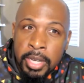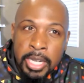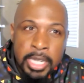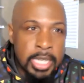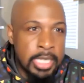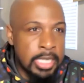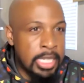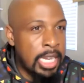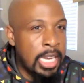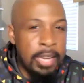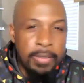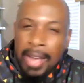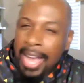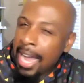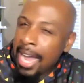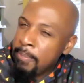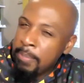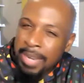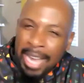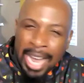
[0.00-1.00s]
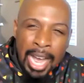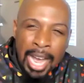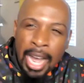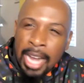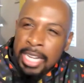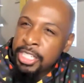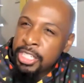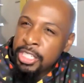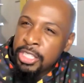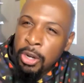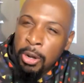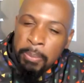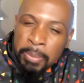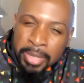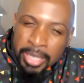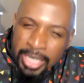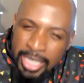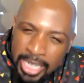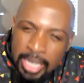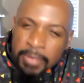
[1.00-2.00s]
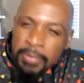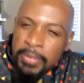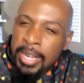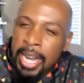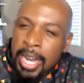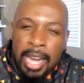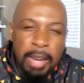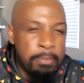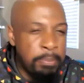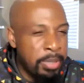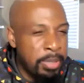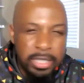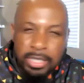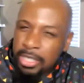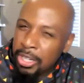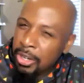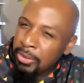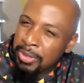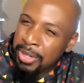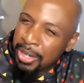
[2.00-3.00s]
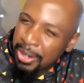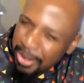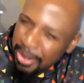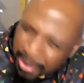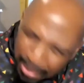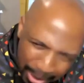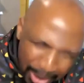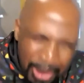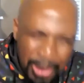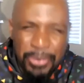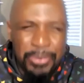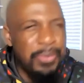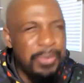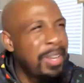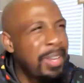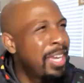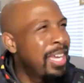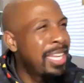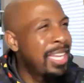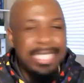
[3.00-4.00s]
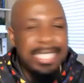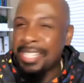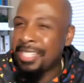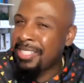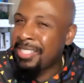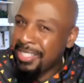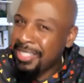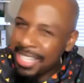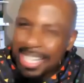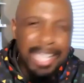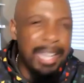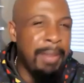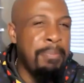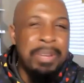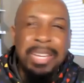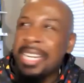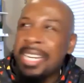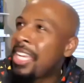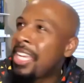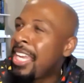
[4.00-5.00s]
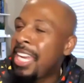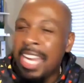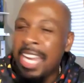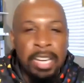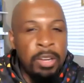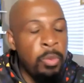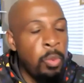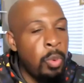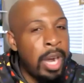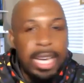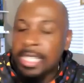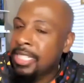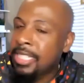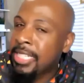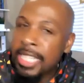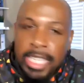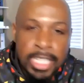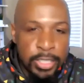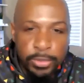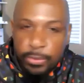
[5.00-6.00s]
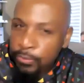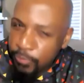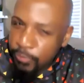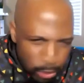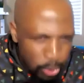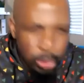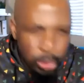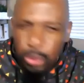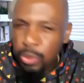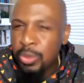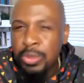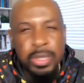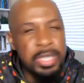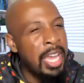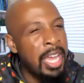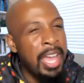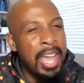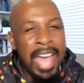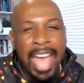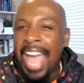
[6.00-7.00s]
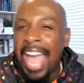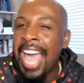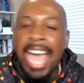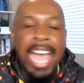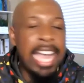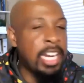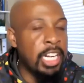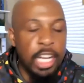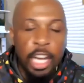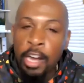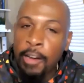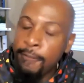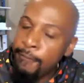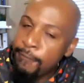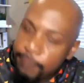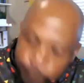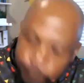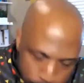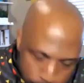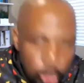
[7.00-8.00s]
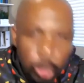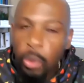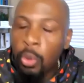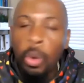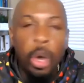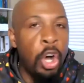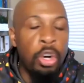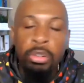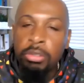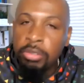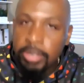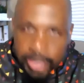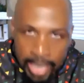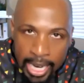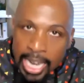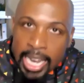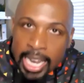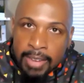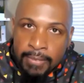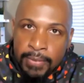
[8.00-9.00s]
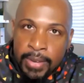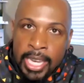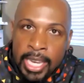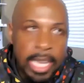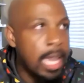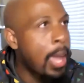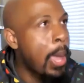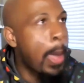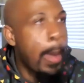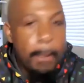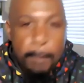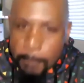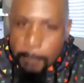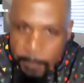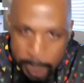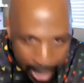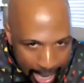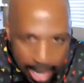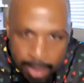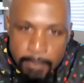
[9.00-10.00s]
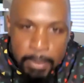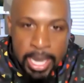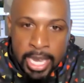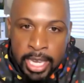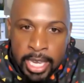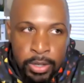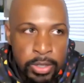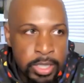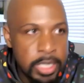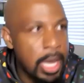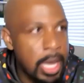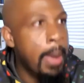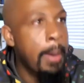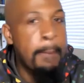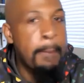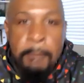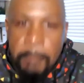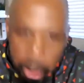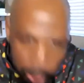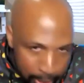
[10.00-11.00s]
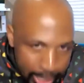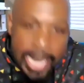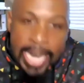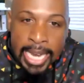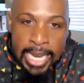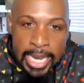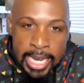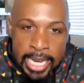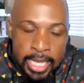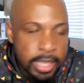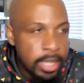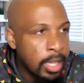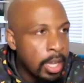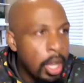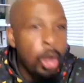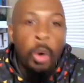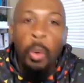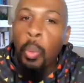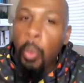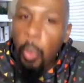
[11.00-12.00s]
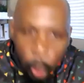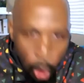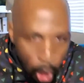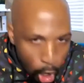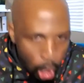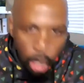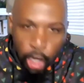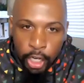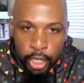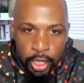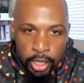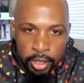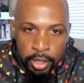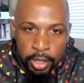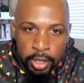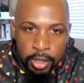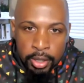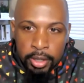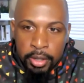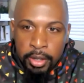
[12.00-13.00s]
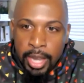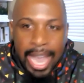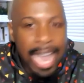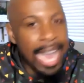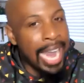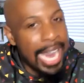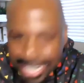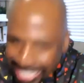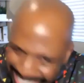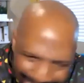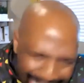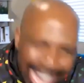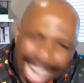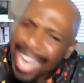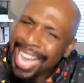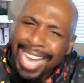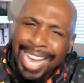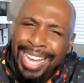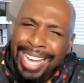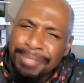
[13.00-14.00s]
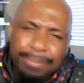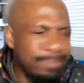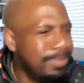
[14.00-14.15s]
Because if I just don't believe God put us on the earth to sit up in here and watch these fools act a fool on TV, pay bills, breathe, work, and die.